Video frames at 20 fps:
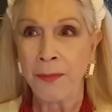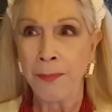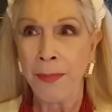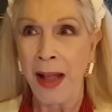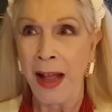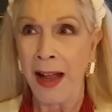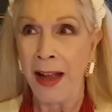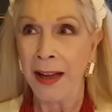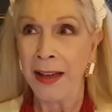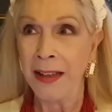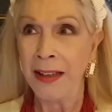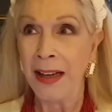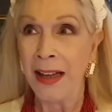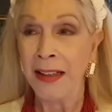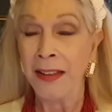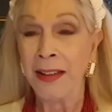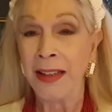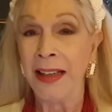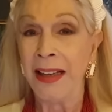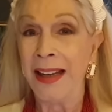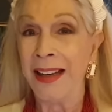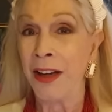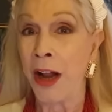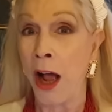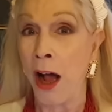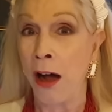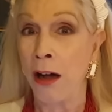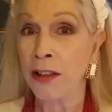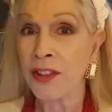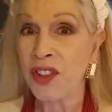mine, and they had
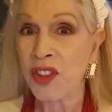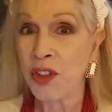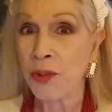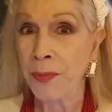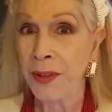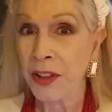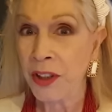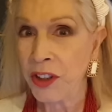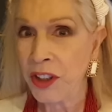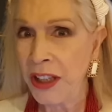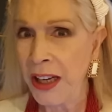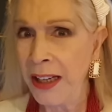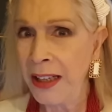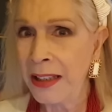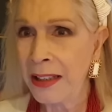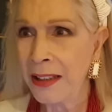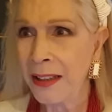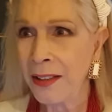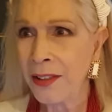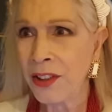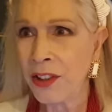asked me to take her.